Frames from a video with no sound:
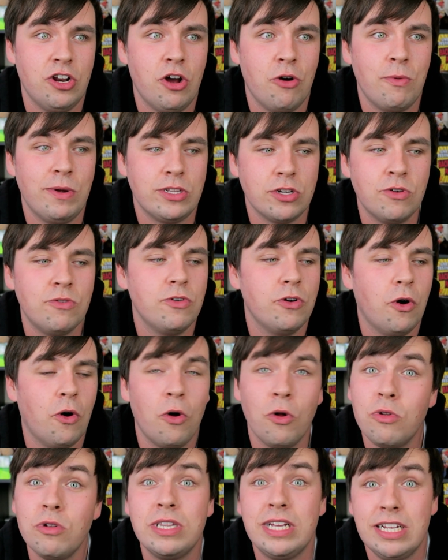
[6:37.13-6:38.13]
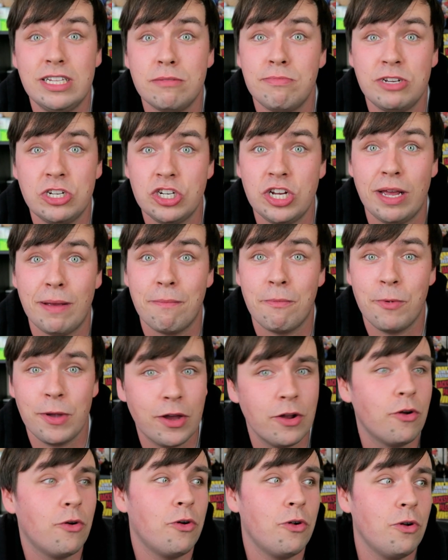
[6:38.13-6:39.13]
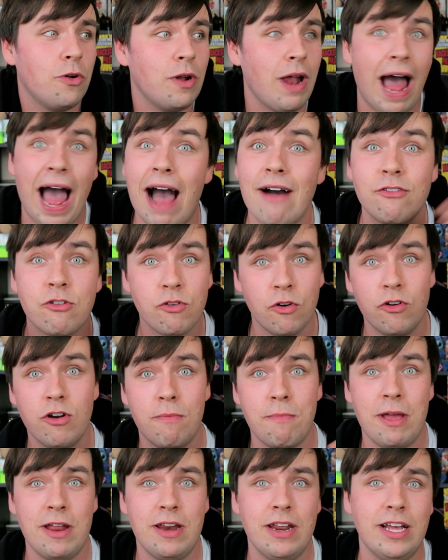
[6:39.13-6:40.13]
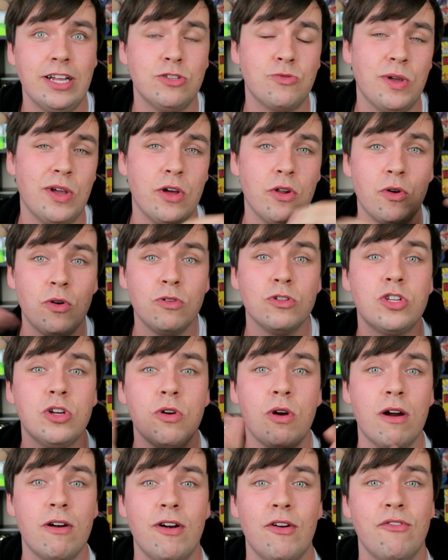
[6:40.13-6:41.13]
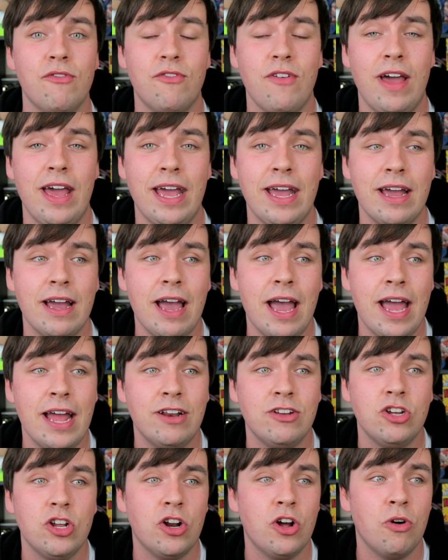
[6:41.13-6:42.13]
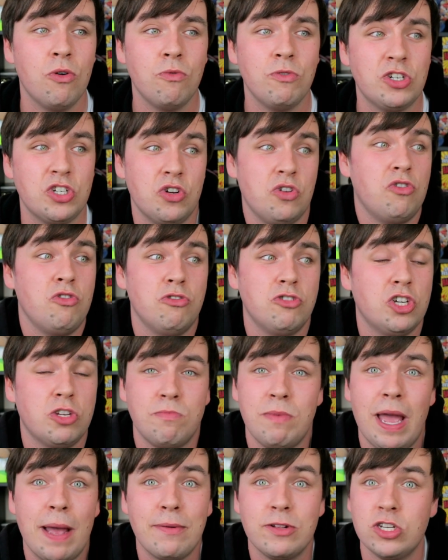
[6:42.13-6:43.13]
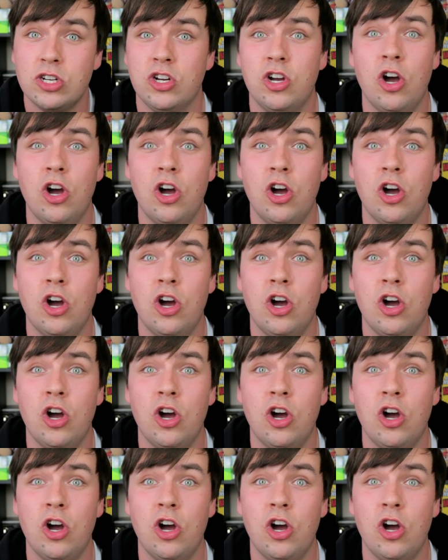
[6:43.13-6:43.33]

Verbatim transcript: You know, we don't all need to be sheep. We can all have our own opinions. We can all do our own thing. And, you know, we should all just be able to